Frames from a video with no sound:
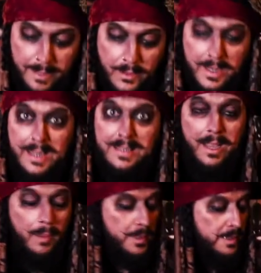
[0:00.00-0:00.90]
Now the next thing
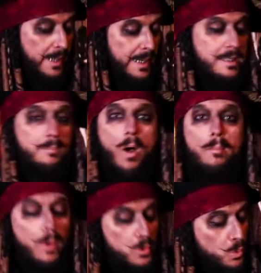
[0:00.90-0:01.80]
I'm going to need is my
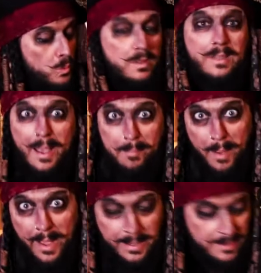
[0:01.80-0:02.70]
model to come
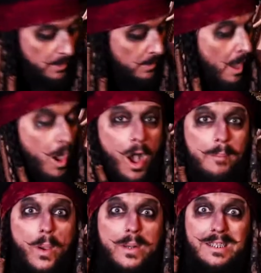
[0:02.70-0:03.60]
back. So I'm
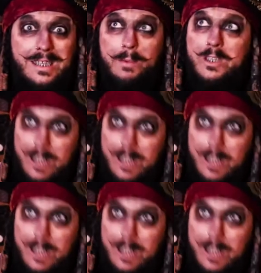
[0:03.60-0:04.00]
going to summon